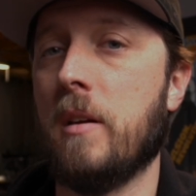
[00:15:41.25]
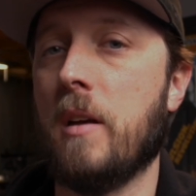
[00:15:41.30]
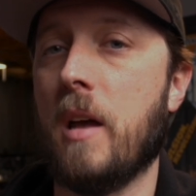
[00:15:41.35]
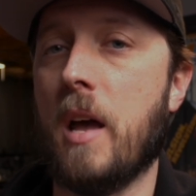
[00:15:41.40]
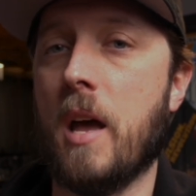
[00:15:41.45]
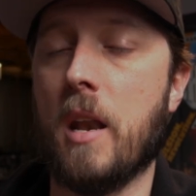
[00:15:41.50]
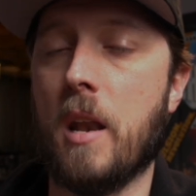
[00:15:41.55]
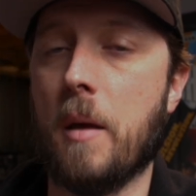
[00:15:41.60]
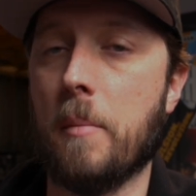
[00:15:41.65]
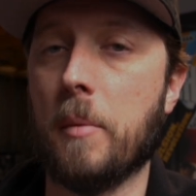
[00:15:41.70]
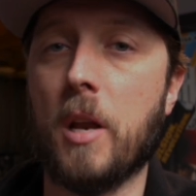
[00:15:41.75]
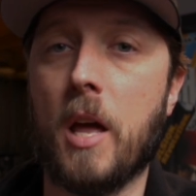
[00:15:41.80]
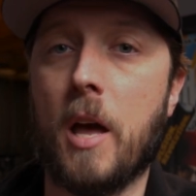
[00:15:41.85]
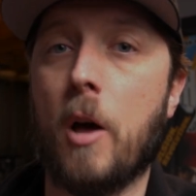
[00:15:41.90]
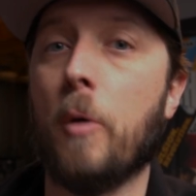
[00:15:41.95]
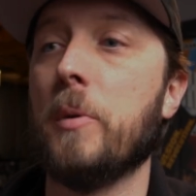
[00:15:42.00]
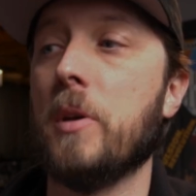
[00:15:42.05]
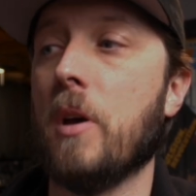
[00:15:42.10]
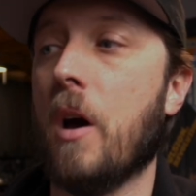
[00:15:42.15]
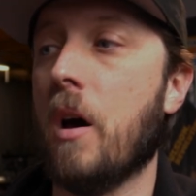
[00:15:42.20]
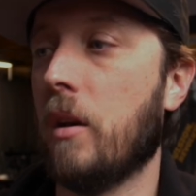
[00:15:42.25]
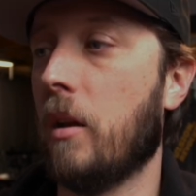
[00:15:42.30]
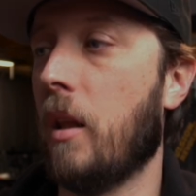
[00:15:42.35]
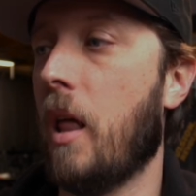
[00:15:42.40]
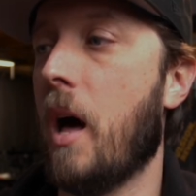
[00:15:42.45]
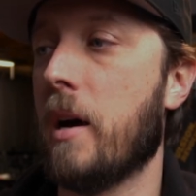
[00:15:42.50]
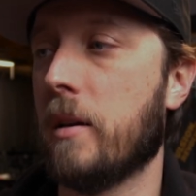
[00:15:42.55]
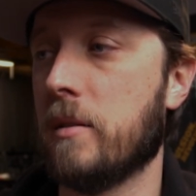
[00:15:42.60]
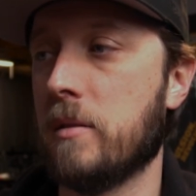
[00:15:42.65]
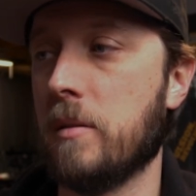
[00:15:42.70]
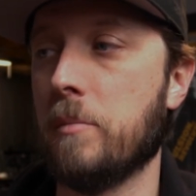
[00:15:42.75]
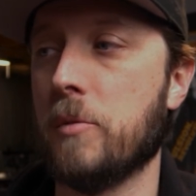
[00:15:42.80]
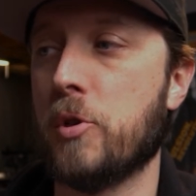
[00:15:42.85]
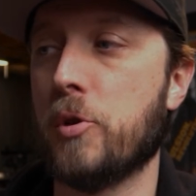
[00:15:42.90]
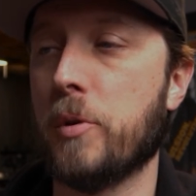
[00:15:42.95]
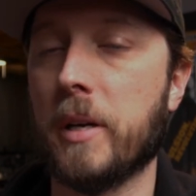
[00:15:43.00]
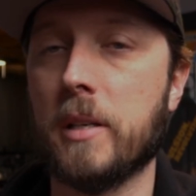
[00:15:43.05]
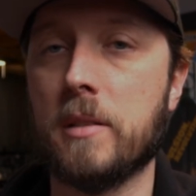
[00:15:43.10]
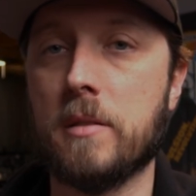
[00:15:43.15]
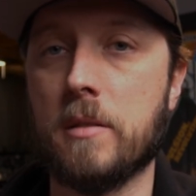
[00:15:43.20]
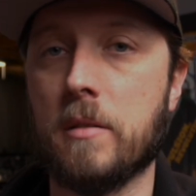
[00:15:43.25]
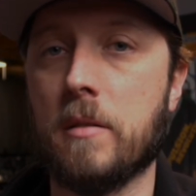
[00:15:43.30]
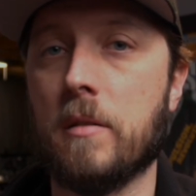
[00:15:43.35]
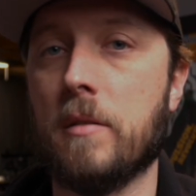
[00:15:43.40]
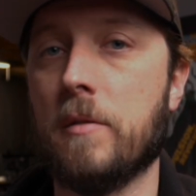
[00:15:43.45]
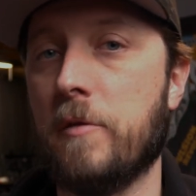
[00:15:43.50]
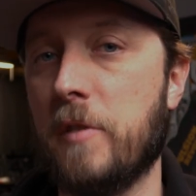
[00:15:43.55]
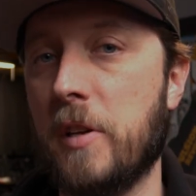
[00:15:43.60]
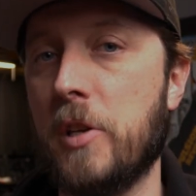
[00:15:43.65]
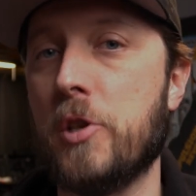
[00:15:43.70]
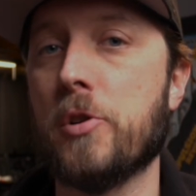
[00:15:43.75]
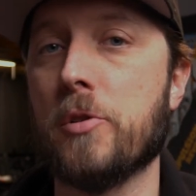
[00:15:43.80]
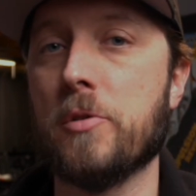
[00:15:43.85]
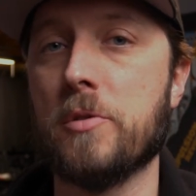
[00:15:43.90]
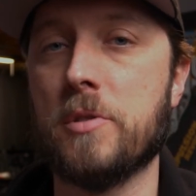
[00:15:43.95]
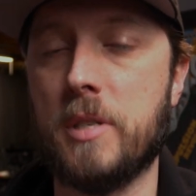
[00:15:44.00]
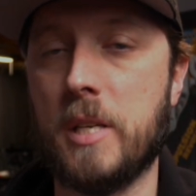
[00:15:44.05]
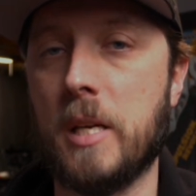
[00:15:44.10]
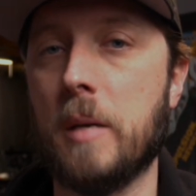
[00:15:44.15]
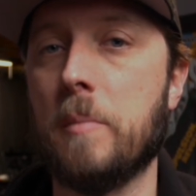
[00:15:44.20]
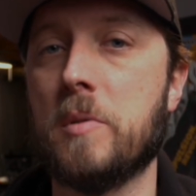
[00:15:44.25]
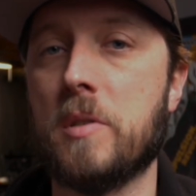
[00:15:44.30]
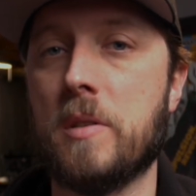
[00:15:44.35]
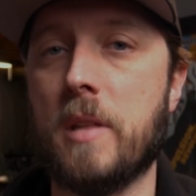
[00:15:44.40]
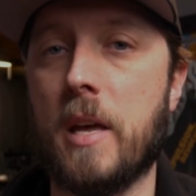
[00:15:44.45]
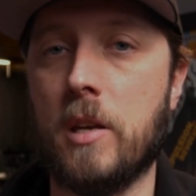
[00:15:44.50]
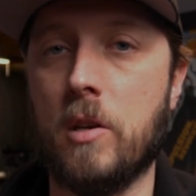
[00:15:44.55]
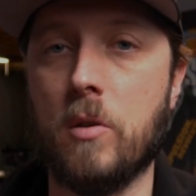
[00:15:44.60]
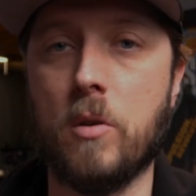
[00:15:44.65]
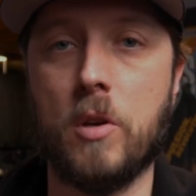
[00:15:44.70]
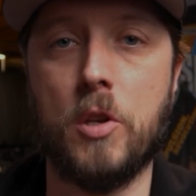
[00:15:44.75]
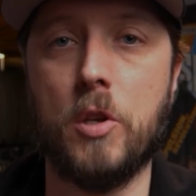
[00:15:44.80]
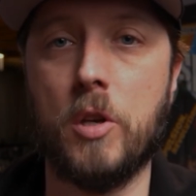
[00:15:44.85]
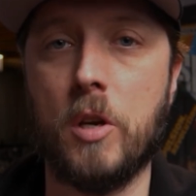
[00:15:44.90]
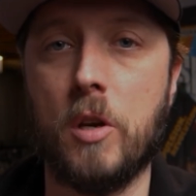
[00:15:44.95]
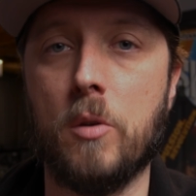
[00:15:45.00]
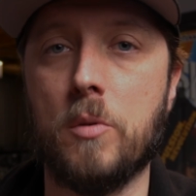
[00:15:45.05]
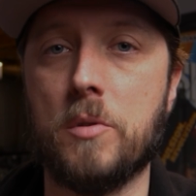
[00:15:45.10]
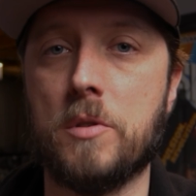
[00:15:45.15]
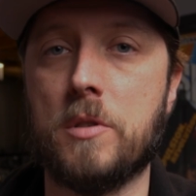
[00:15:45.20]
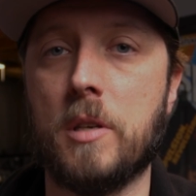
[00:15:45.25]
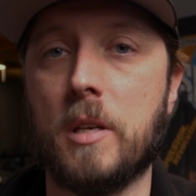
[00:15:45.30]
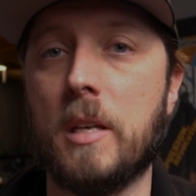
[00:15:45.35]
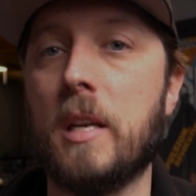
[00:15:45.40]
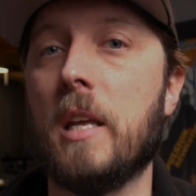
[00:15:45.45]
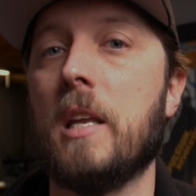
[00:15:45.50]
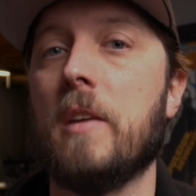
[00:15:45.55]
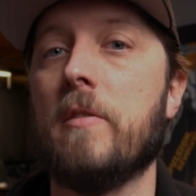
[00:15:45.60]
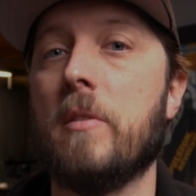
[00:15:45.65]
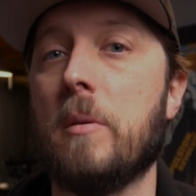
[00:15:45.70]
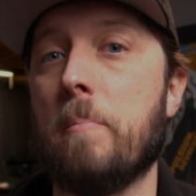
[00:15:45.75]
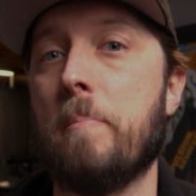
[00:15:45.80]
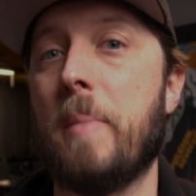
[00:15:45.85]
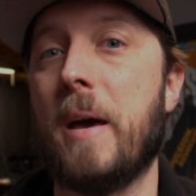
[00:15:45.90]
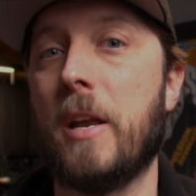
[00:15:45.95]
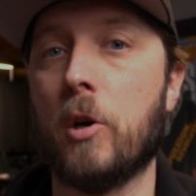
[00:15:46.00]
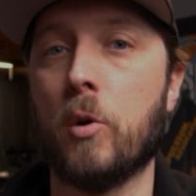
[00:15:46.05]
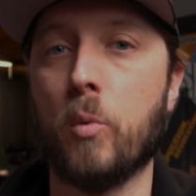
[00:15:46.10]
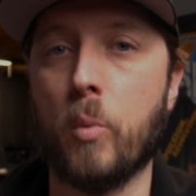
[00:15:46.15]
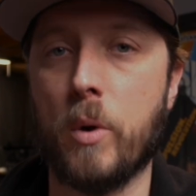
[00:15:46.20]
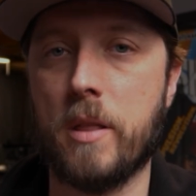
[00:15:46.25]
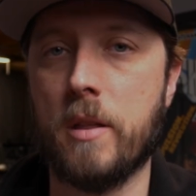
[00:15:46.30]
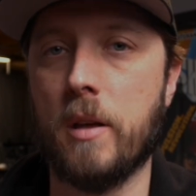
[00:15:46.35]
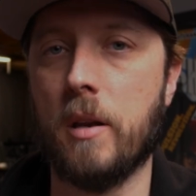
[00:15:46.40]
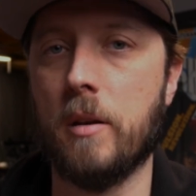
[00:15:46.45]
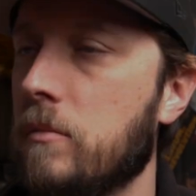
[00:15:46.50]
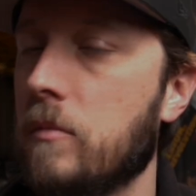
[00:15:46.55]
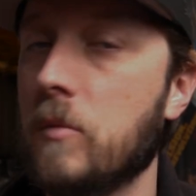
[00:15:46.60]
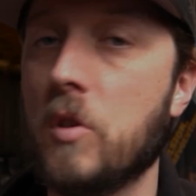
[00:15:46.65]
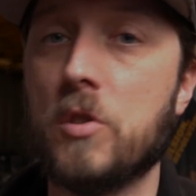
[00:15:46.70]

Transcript: And I'm going to help you unlock some tricks, features, tips that you can use to get even better with it.